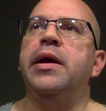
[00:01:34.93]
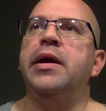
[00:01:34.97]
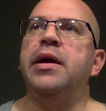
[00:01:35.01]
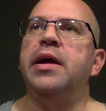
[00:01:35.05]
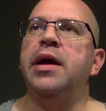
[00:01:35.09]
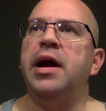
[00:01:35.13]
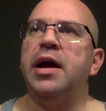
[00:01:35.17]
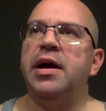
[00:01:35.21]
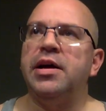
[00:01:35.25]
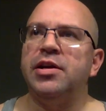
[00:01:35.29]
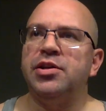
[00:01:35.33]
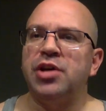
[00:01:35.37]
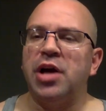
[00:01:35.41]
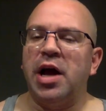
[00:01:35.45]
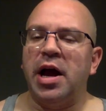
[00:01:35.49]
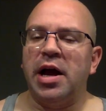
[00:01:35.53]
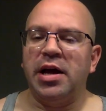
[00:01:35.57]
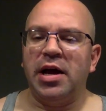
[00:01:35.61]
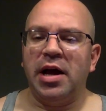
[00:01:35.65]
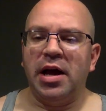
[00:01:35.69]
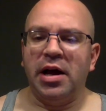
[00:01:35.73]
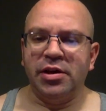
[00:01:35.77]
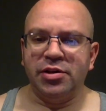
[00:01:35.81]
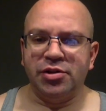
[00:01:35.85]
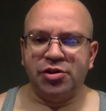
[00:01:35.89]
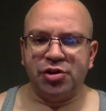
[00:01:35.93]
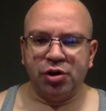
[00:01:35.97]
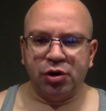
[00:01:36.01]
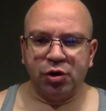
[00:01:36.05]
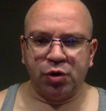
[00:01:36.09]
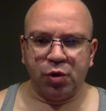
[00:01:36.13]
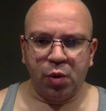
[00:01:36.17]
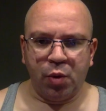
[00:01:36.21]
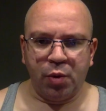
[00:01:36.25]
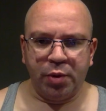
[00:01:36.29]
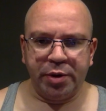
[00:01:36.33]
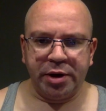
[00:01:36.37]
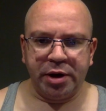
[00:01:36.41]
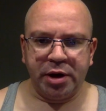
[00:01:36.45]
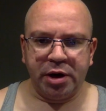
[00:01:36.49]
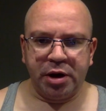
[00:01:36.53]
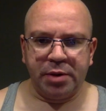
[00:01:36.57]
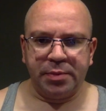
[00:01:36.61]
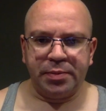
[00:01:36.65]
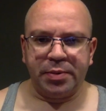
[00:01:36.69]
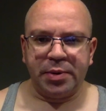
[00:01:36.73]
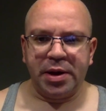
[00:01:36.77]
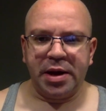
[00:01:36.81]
as as you're growing up